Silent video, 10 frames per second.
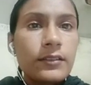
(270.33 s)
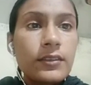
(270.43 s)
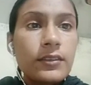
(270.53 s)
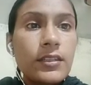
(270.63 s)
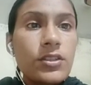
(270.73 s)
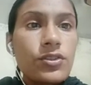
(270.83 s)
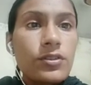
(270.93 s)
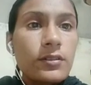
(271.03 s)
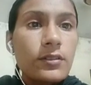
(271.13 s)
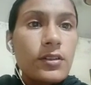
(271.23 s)
this
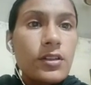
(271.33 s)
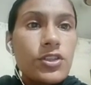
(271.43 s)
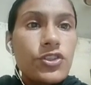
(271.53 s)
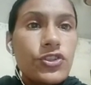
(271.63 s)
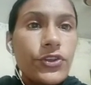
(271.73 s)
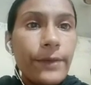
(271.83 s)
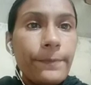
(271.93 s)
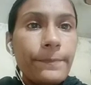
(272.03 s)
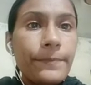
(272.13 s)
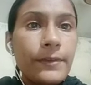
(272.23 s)

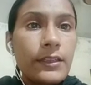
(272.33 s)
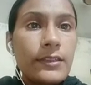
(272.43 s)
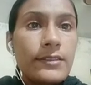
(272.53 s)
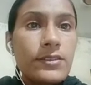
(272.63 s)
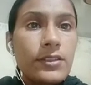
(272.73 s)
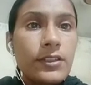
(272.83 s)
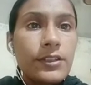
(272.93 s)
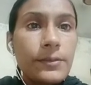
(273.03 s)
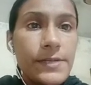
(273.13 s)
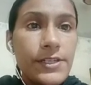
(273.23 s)
shape is
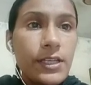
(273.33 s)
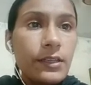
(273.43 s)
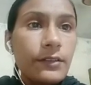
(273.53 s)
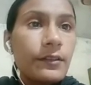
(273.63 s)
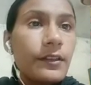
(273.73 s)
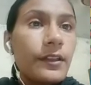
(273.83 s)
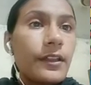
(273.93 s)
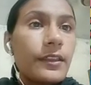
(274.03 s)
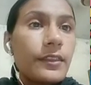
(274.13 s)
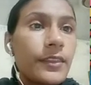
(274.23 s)
repeating,
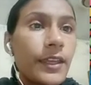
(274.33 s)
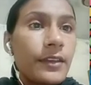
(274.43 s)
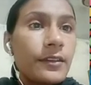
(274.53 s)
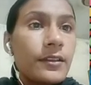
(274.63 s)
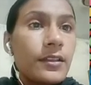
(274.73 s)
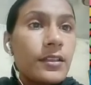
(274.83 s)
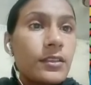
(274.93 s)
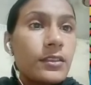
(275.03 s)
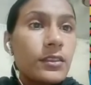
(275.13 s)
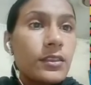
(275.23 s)
then
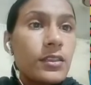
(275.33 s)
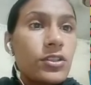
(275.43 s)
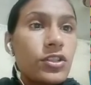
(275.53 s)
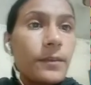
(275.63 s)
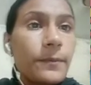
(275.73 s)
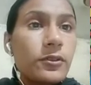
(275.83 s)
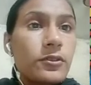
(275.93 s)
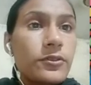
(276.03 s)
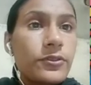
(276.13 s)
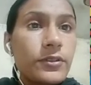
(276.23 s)
this shape
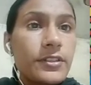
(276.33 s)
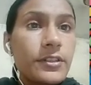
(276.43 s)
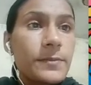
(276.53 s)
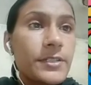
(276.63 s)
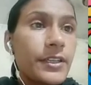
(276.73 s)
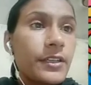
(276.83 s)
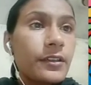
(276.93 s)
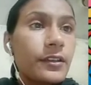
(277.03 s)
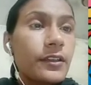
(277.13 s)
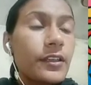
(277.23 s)
also is repeating,
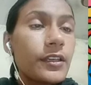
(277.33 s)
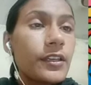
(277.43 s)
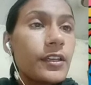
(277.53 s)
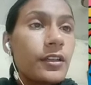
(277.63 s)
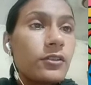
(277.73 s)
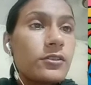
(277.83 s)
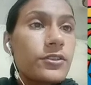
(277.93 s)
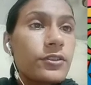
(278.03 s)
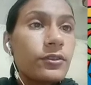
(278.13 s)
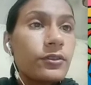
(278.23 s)
here
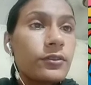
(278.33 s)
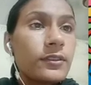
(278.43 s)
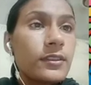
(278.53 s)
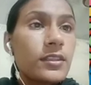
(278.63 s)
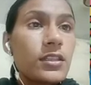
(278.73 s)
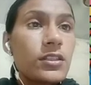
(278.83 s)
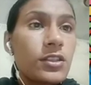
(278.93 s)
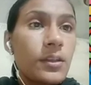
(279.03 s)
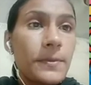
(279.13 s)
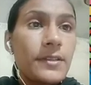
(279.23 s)
also this
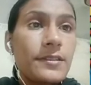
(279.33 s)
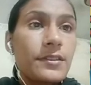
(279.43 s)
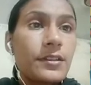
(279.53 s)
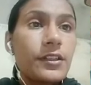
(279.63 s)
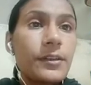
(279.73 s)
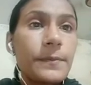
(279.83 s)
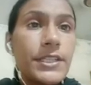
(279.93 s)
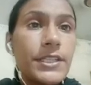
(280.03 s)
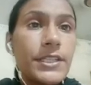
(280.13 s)
shape is repeating,